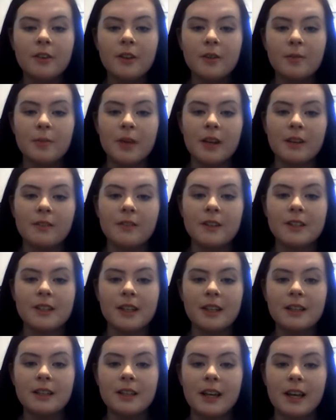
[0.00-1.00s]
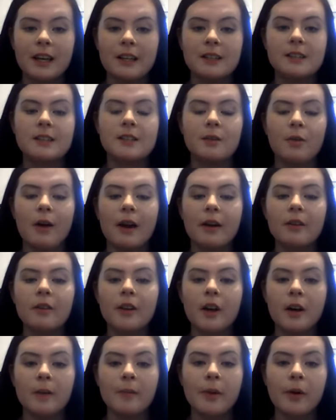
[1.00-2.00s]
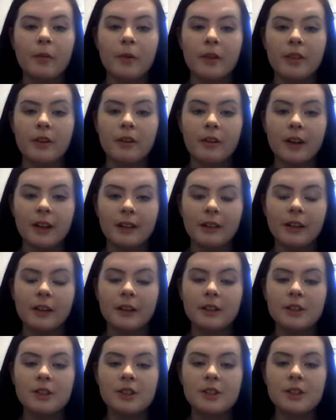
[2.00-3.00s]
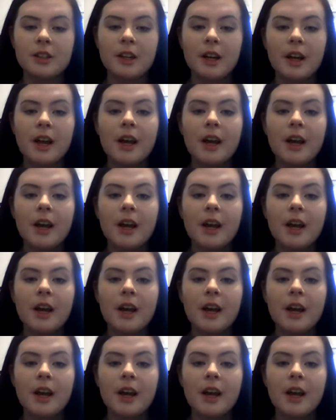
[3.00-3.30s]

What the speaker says: with me for 10 days so I could help her with her English.